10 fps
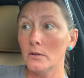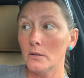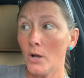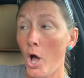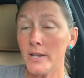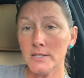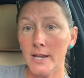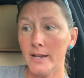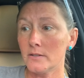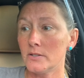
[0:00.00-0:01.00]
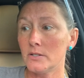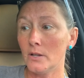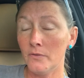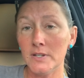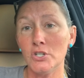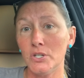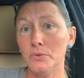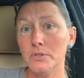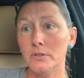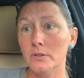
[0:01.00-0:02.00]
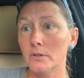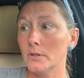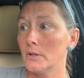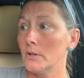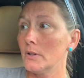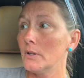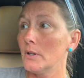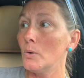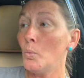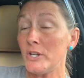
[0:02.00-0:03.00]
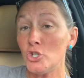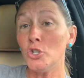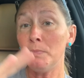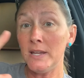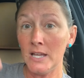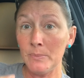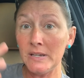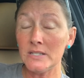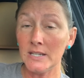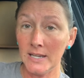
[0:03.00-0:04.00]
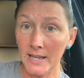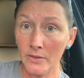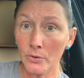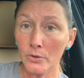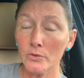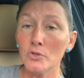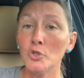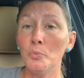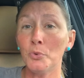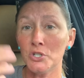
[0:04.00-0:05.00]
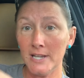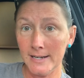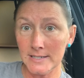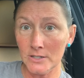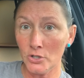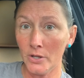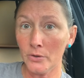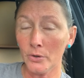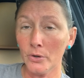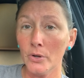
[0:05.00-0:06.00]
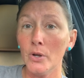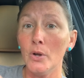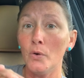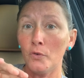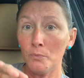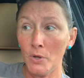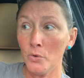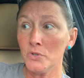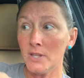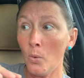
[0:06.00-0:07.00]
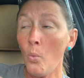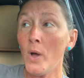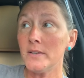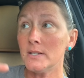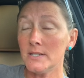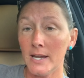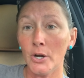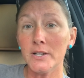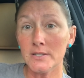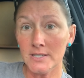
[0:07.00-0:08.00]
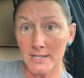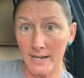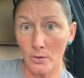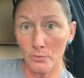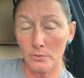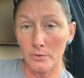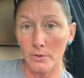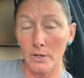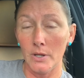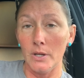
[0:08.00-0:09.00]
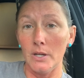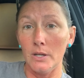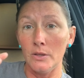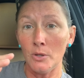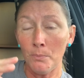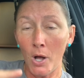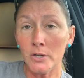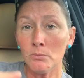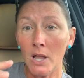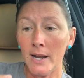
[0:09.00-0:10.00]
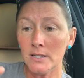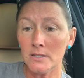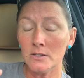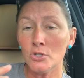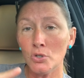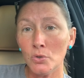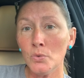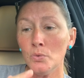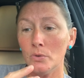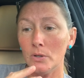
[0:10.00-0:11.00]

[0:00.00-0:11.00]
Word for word: context of issues. We should be coming together to protect each other from those that want to tear us down. The bottom line is, is you,